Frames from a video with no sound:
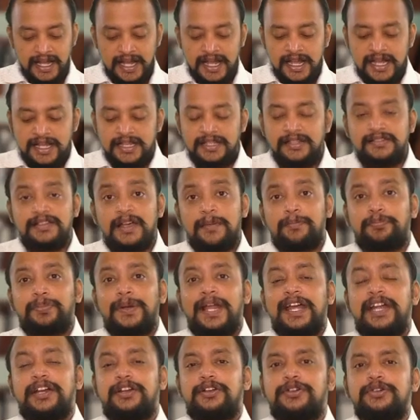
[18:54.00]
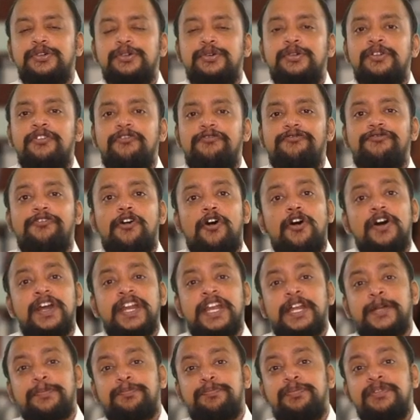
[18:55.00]
supply to
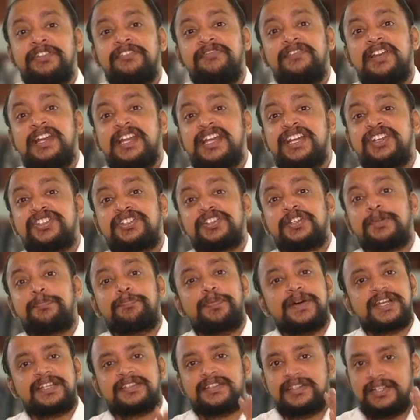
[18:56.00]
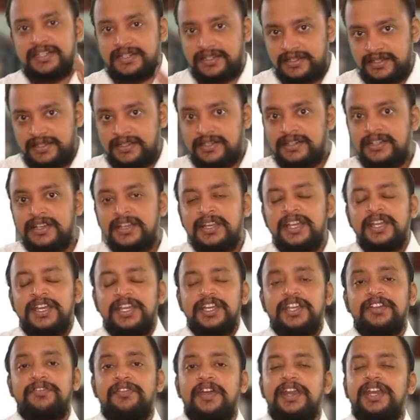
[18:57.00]
foreign privileged persons
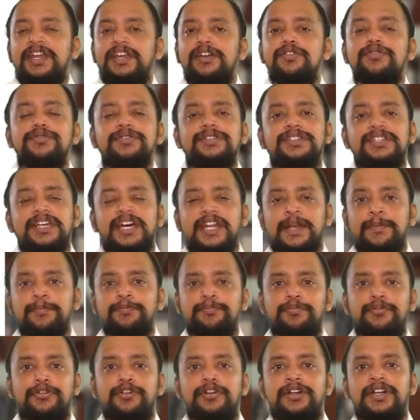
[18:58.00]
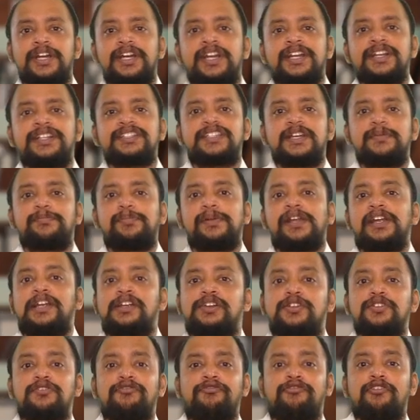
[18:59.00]
if any goods are imported and
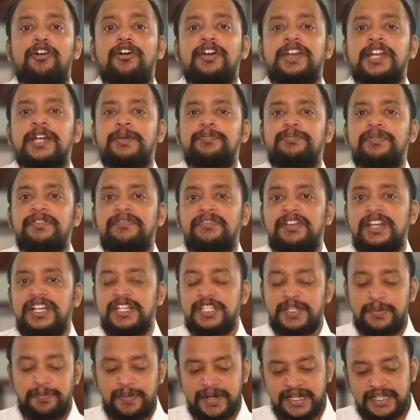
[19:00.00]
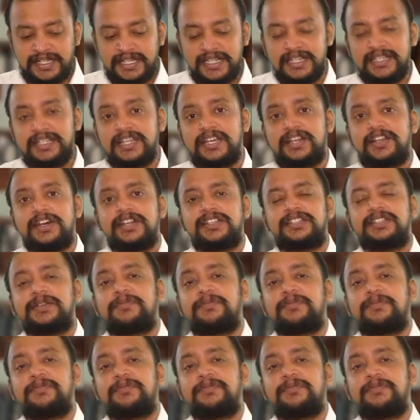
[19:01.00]
supplied to foreign privileged persons, there are some